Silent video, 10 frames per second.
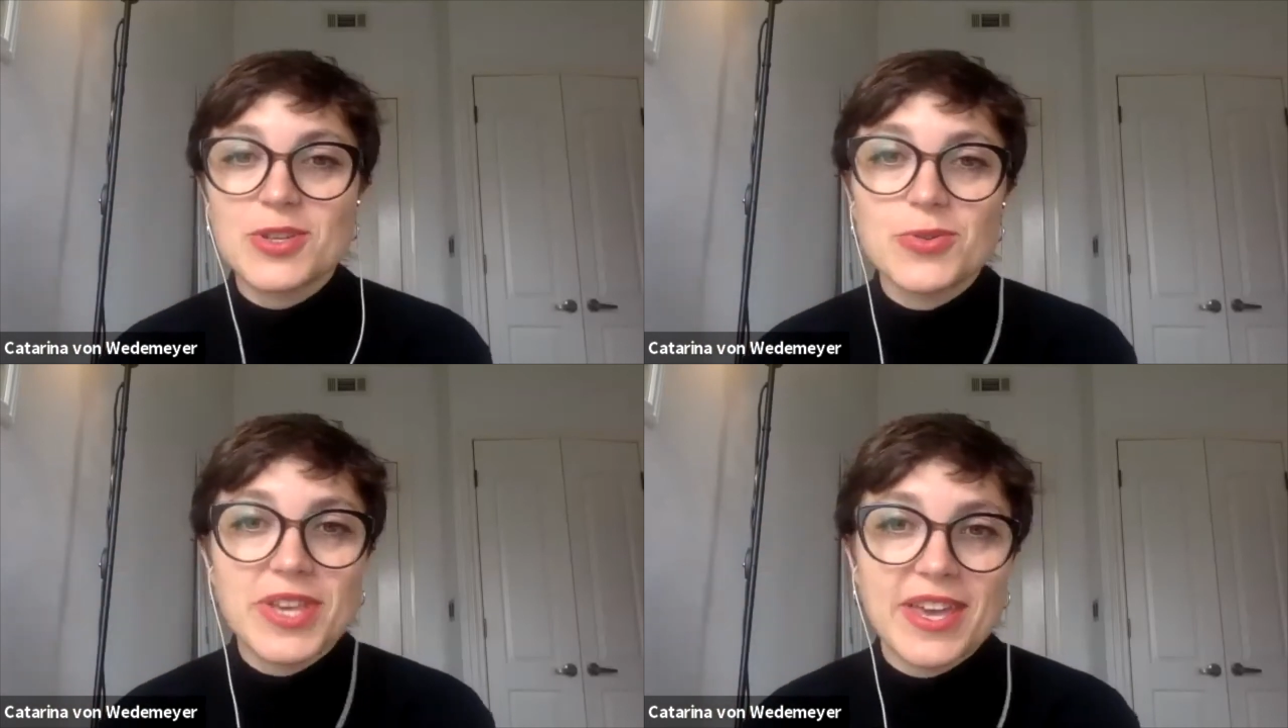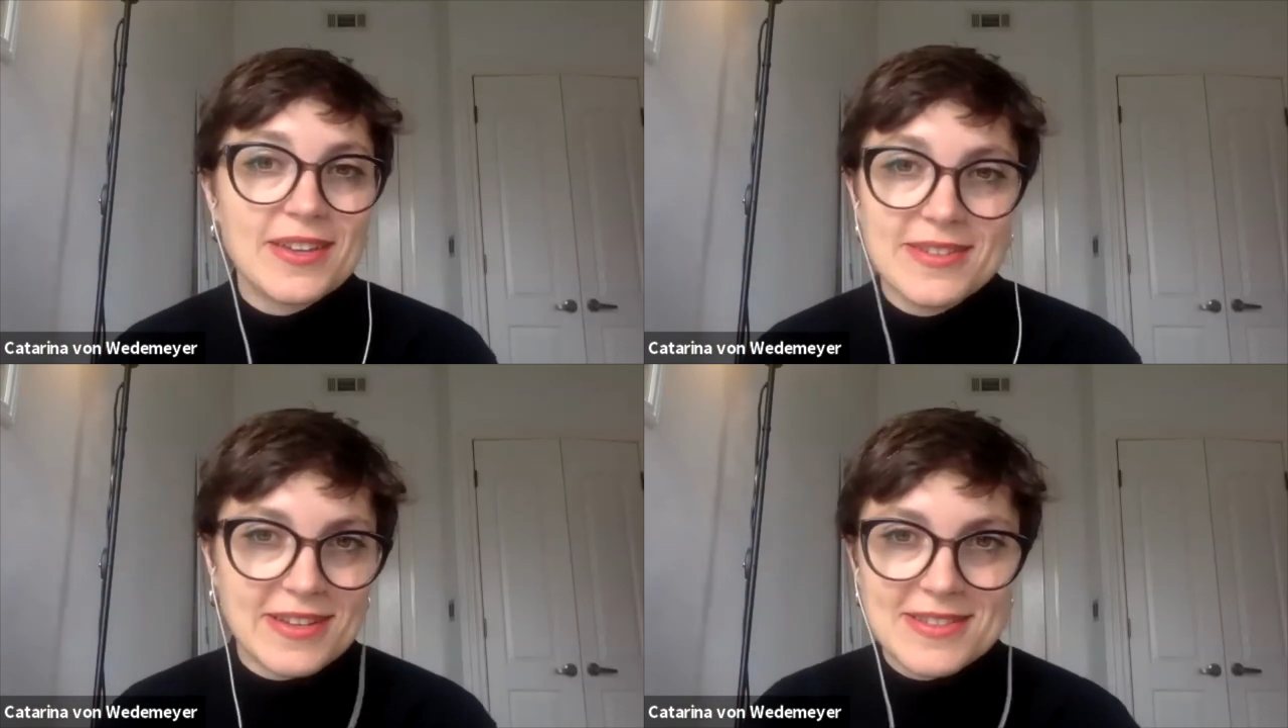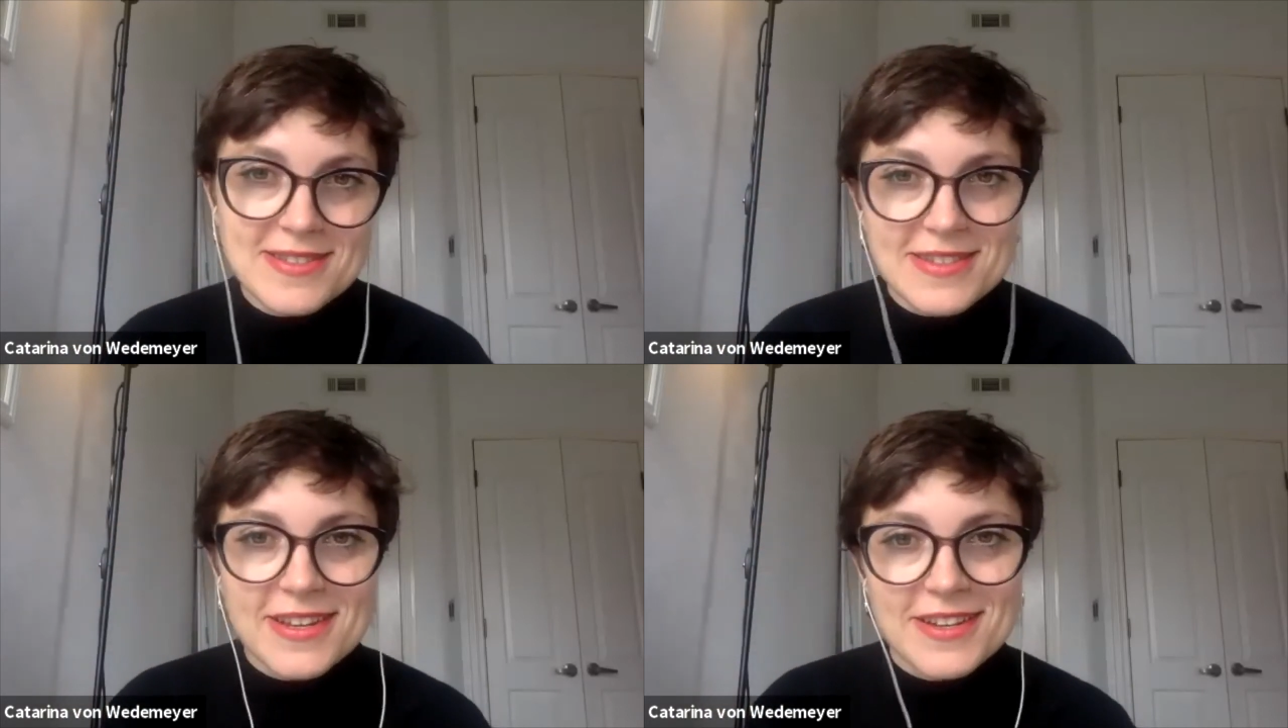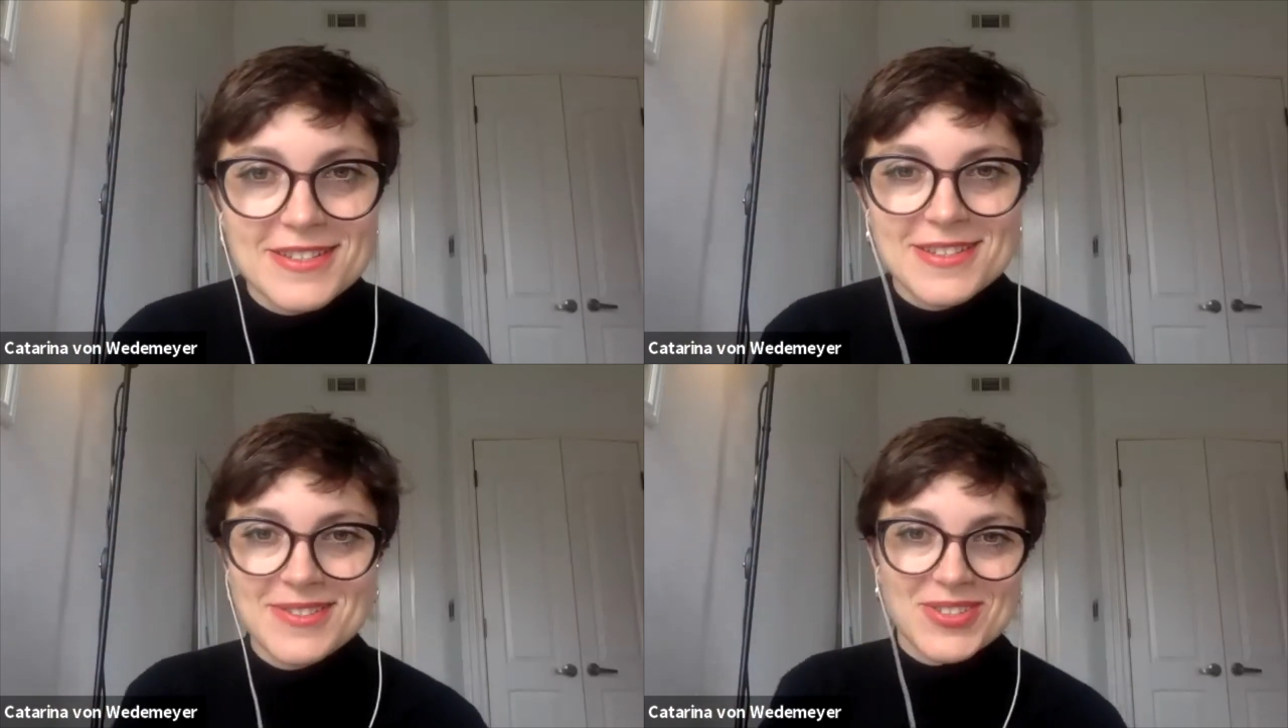you can't unsee it.
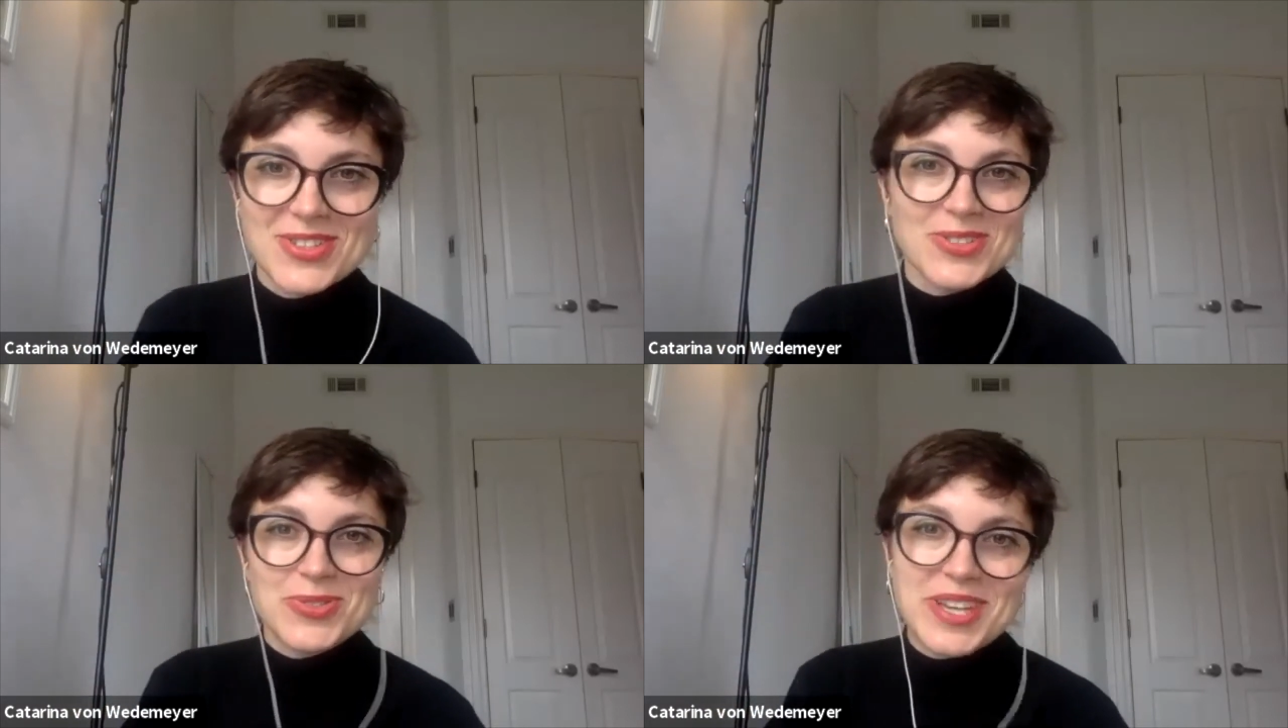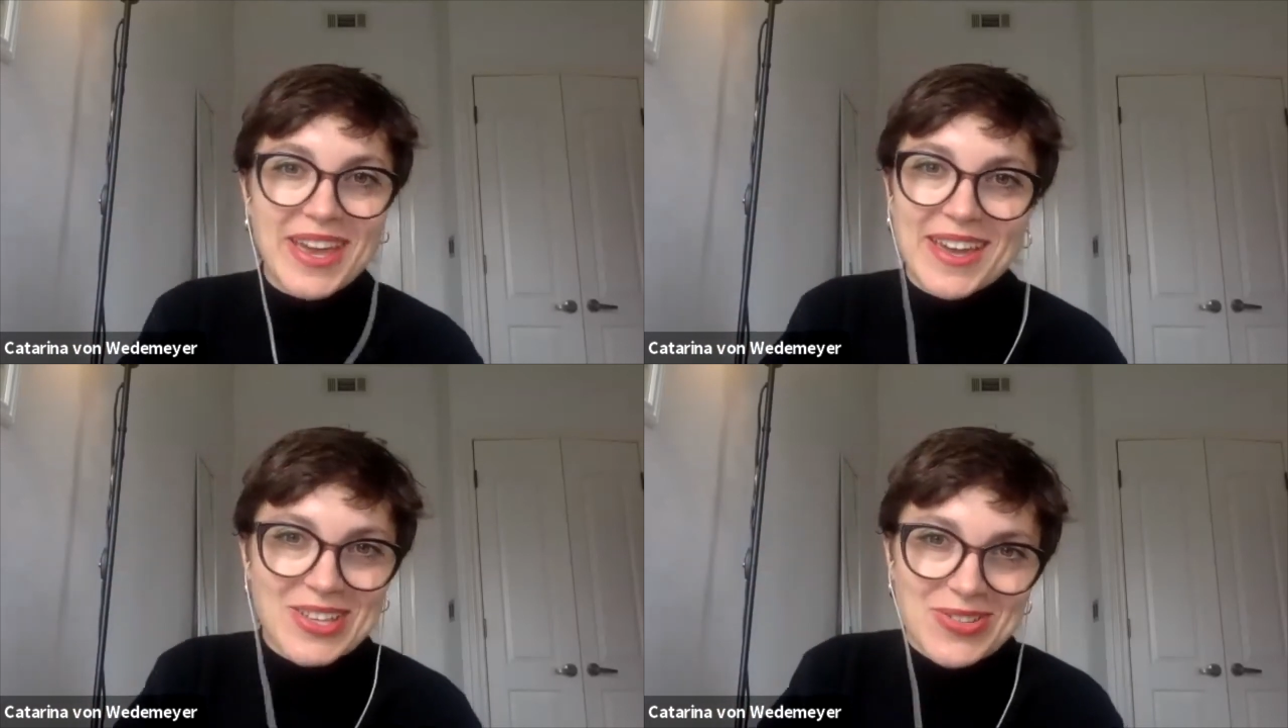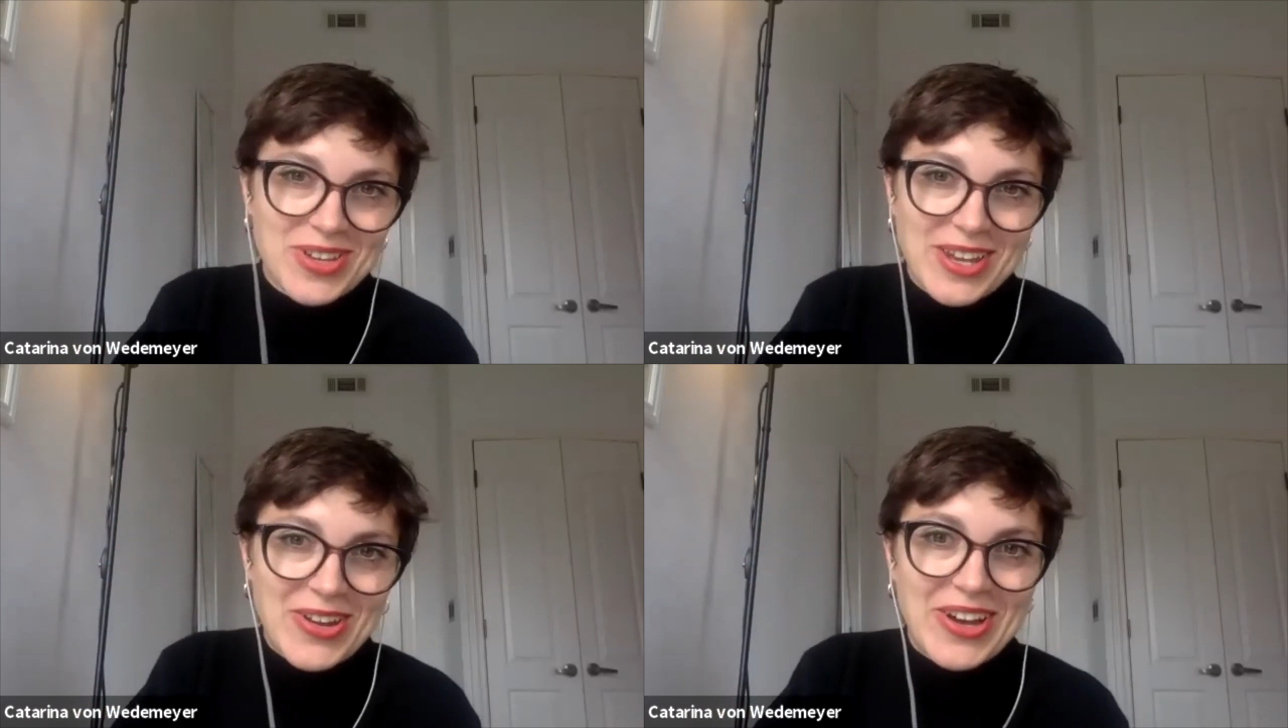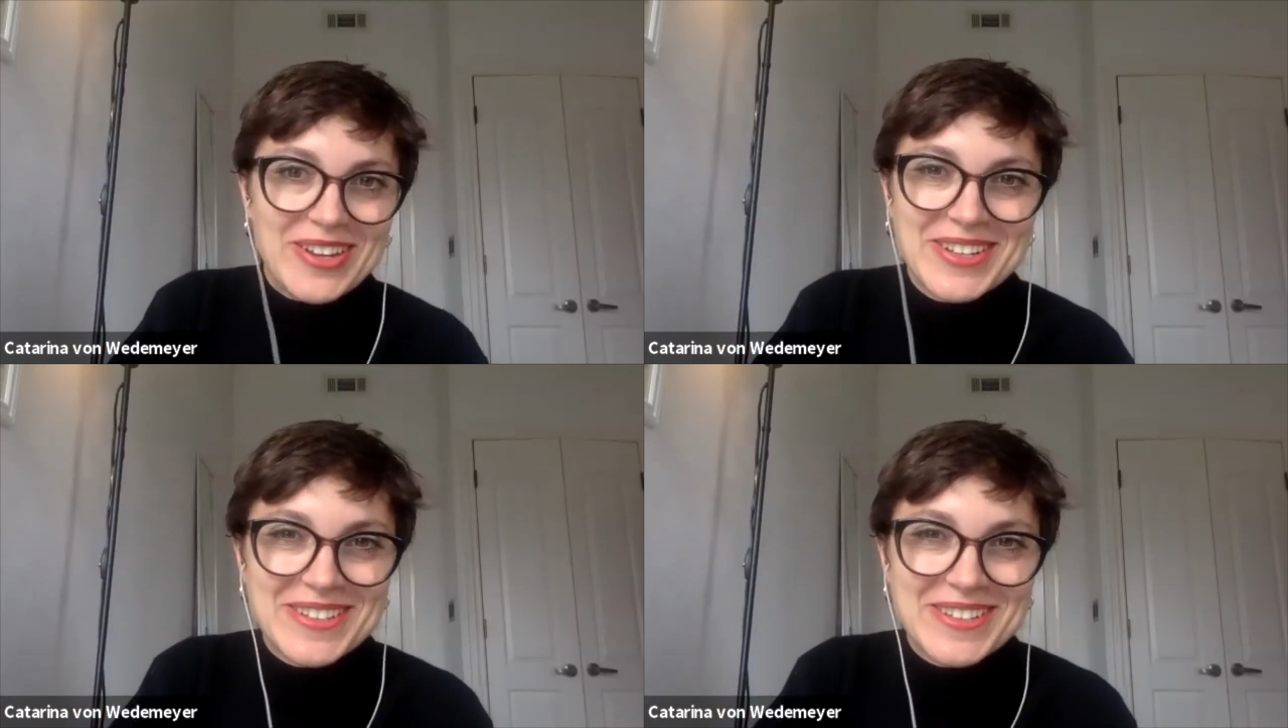You cannot.